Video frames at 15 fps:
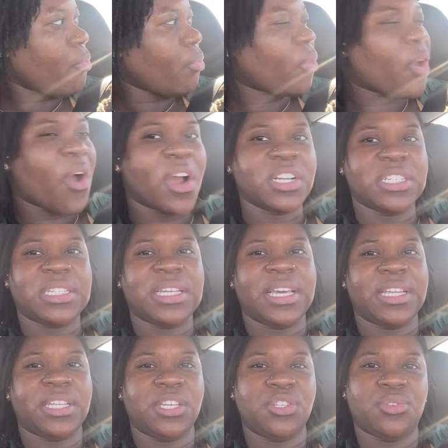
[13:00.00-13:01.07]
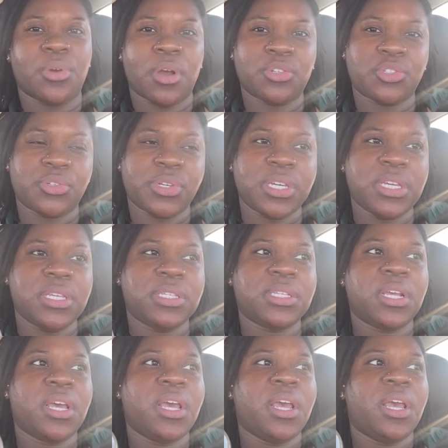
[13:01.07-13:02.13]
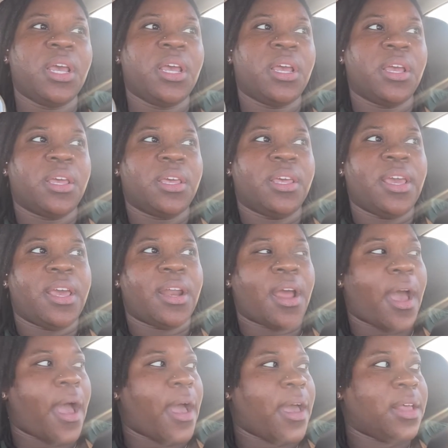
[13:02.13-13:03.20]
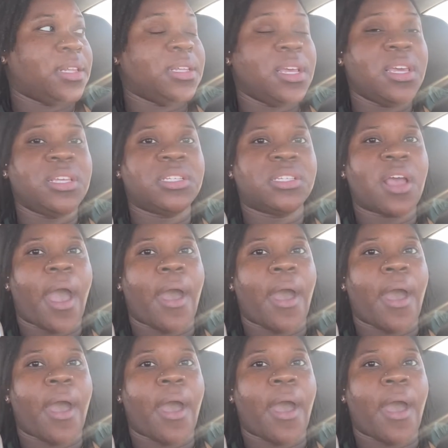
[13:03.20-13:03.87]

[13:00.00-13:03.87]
are just to get these groceries, get at least our